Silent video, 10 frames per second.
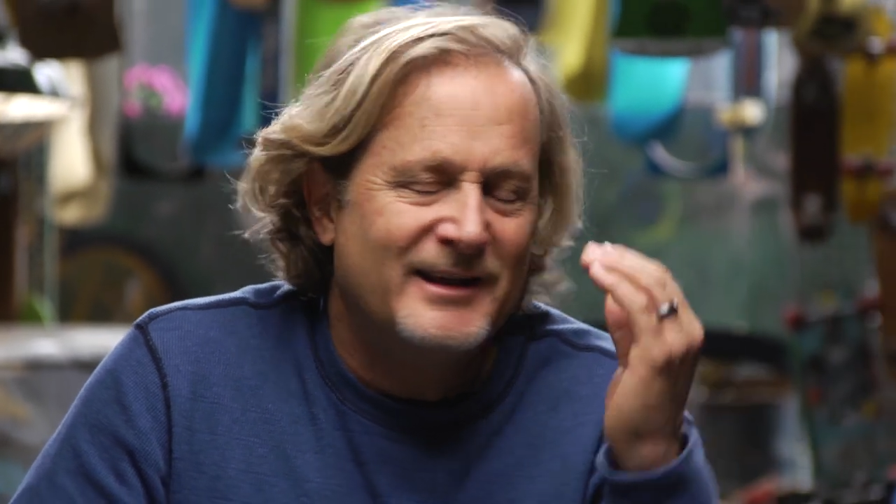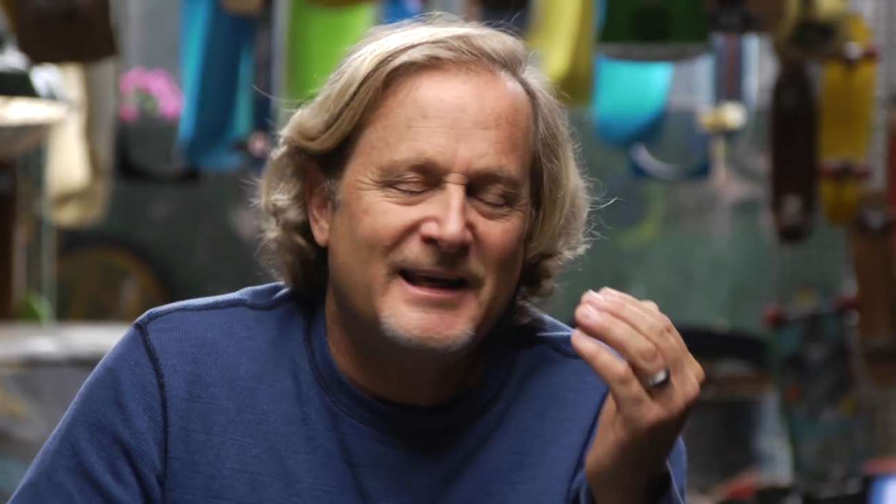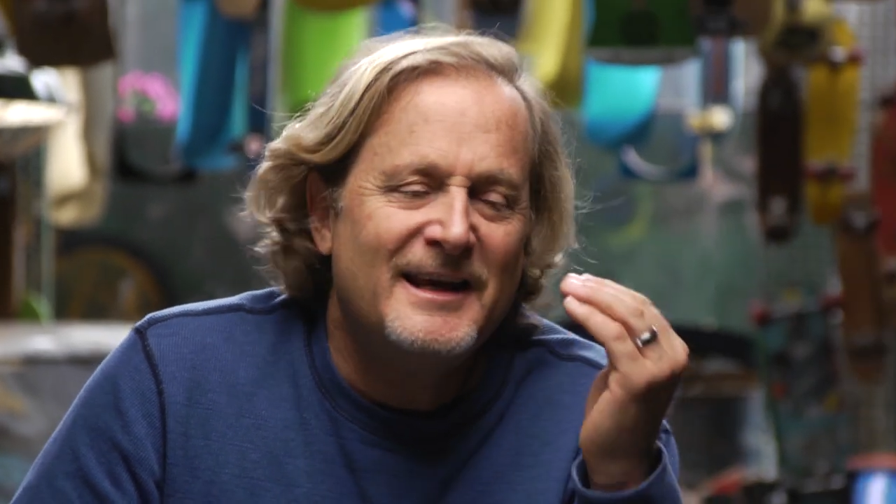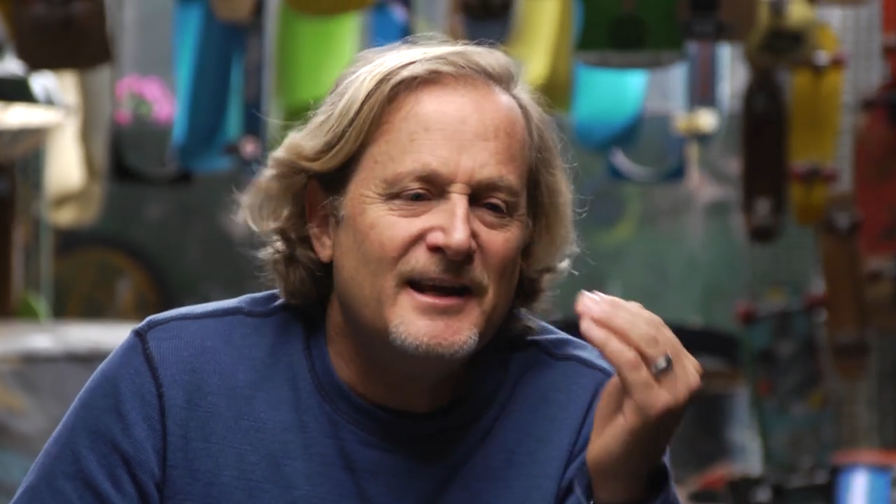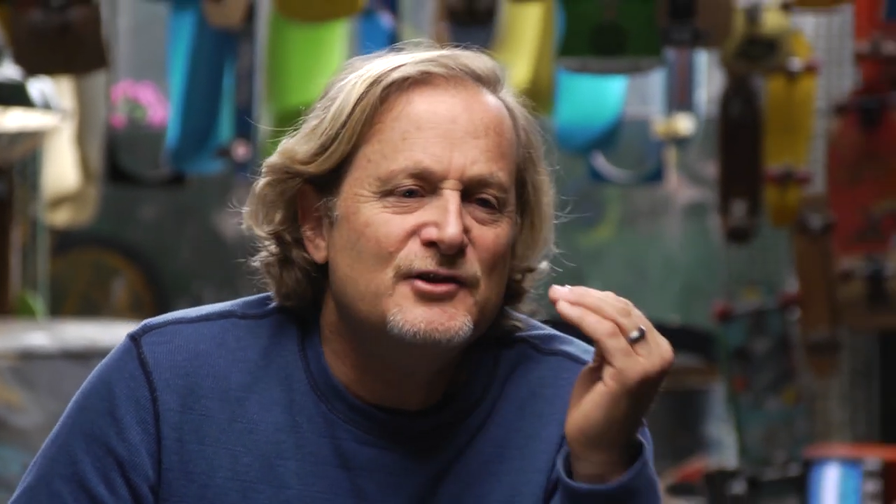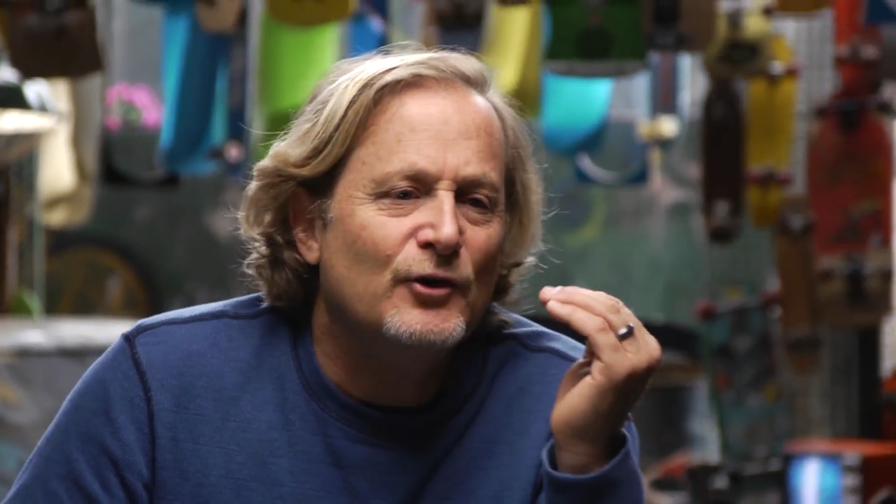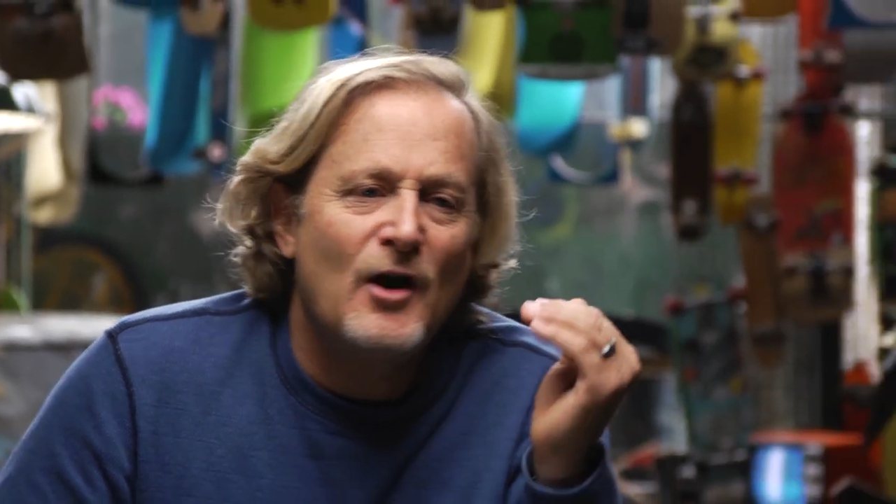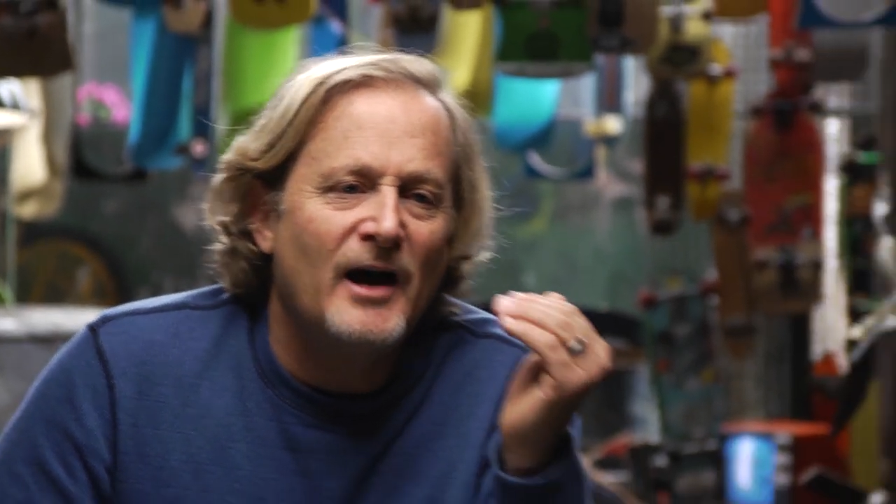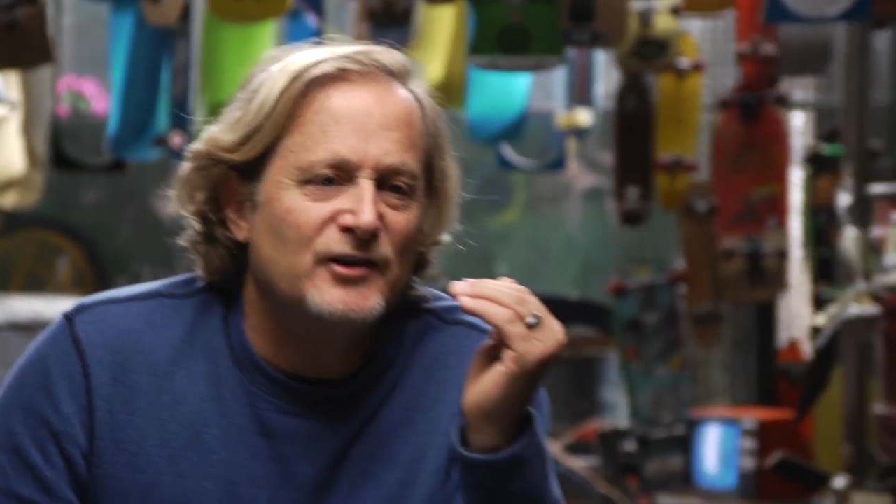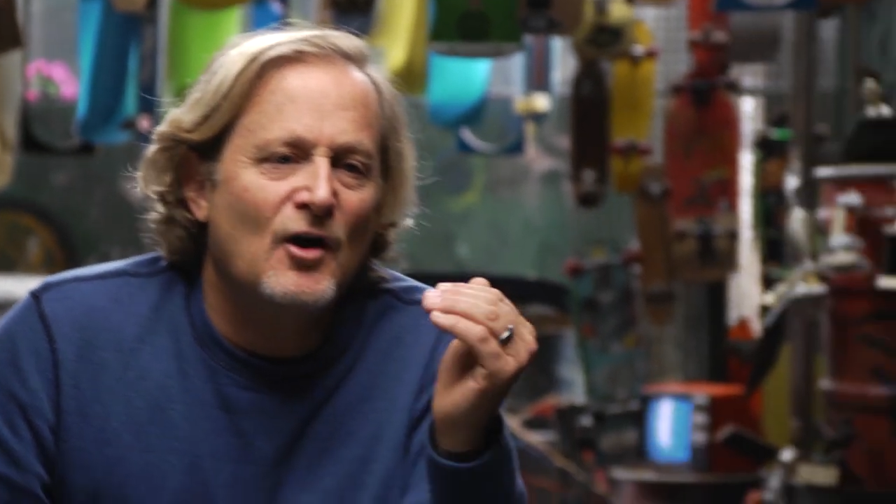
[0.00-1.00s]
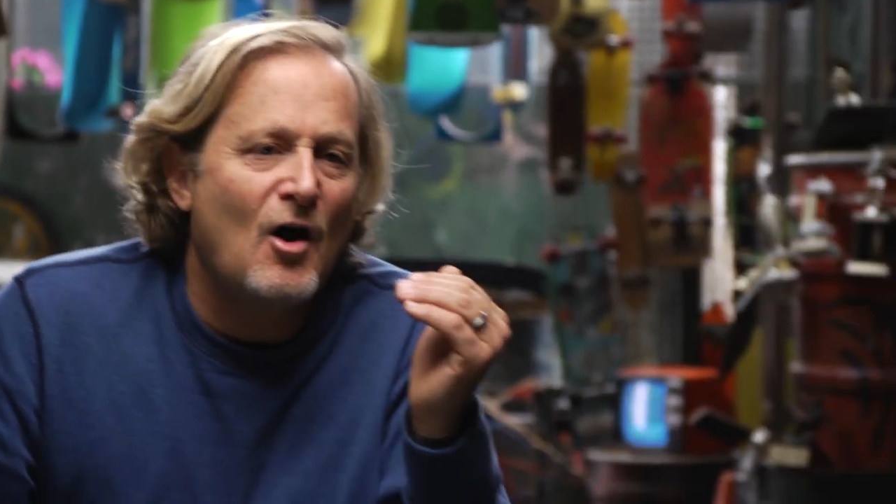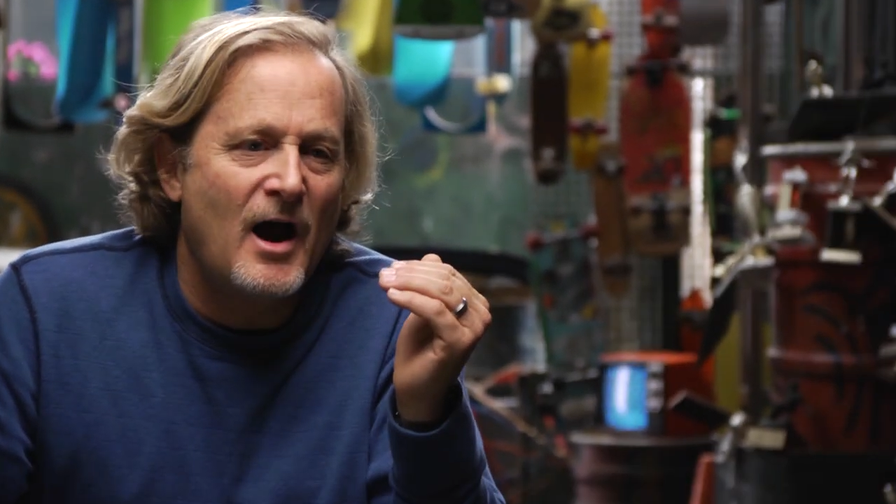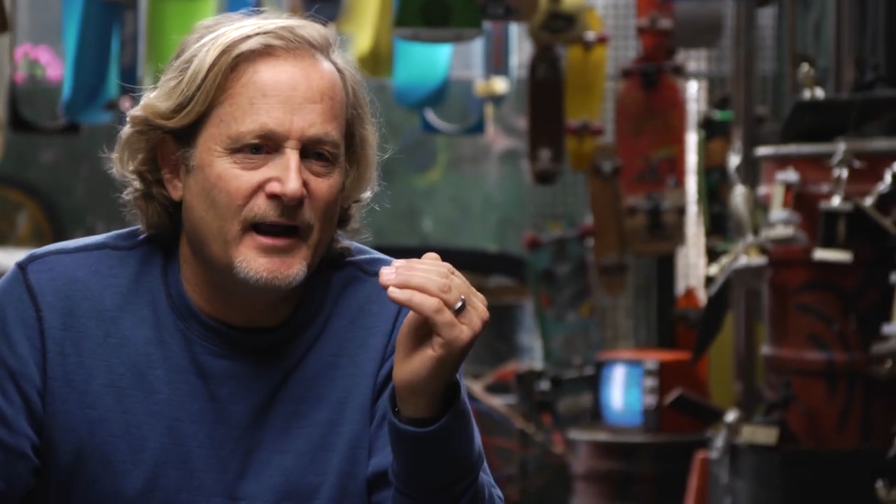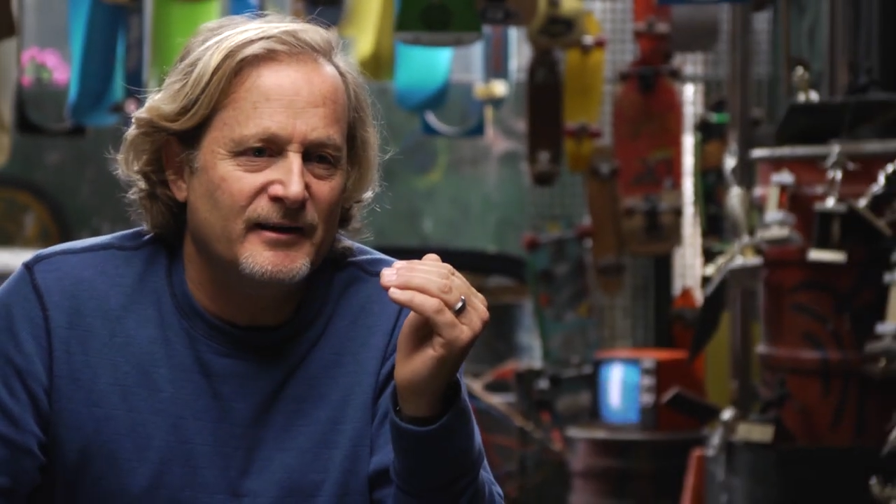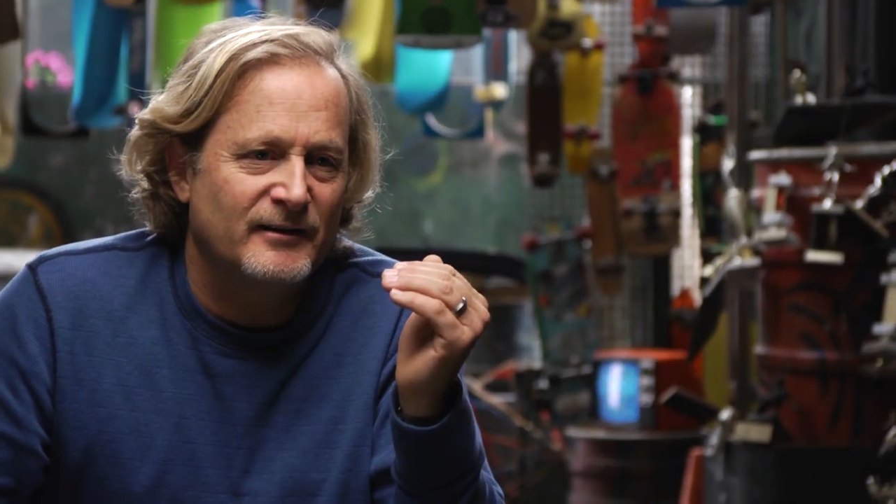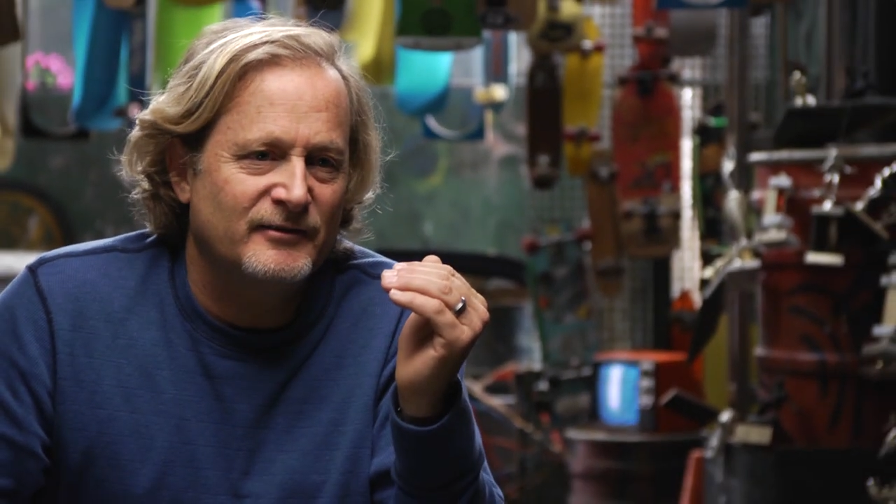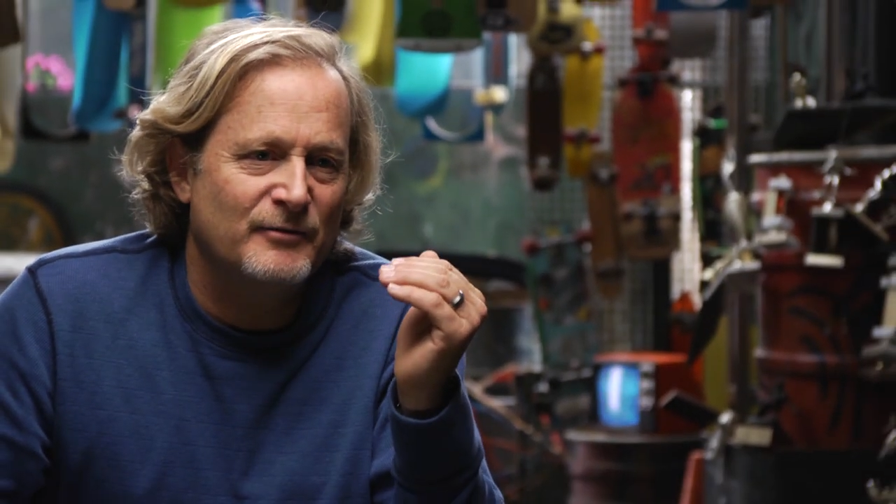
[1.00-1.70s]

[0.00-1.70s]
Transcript: Kids are not taught